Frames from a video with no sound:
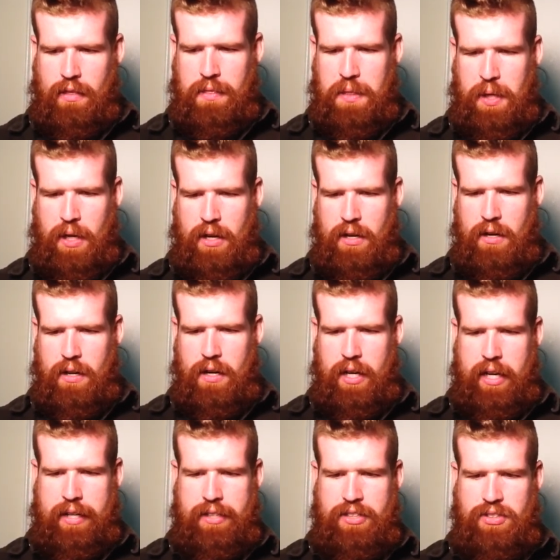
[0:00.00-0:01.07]
There
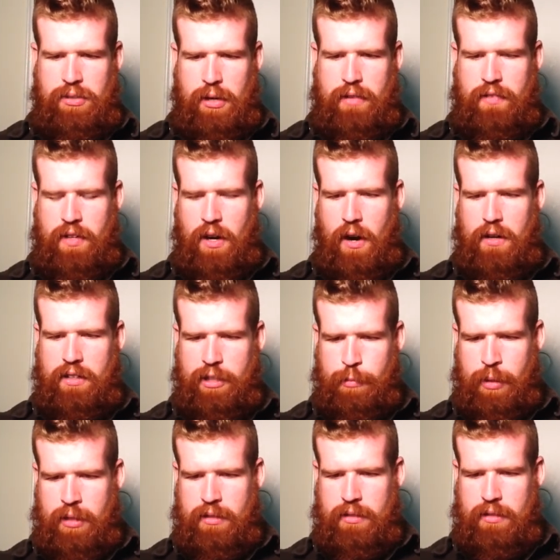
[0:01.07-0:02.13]
is sort of an
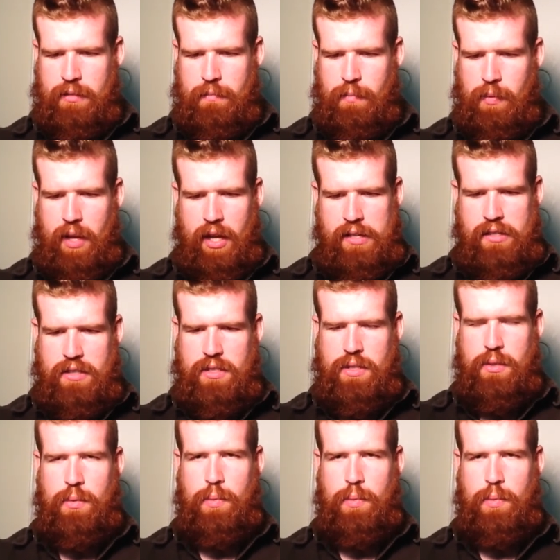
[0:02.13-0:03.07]
argument as to